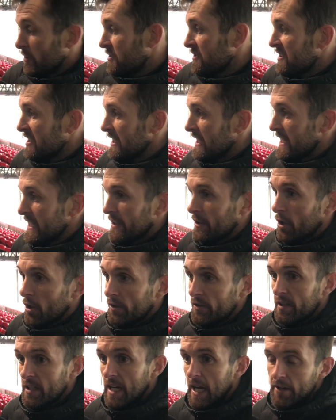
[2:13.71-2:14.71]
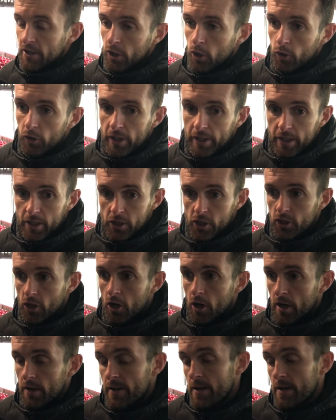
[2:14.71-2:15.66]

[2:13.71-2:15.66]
wasn't until later on, until Larry Corner got a shot,